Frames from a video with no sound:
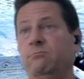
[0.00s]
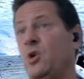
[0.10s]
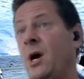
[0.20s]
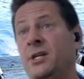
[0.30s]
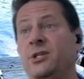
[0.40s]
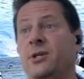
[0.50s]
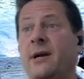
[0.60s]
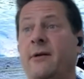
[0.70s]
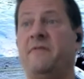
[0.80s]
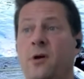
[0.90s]
So I just
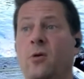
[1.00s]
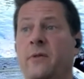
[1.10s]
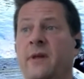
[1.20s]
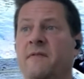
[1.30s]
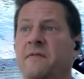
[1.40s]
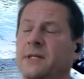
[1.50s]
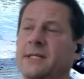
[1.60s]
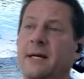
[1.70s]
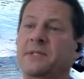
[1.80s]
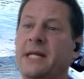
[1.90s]
thought I would follow in their
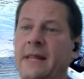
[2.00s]
footsteps.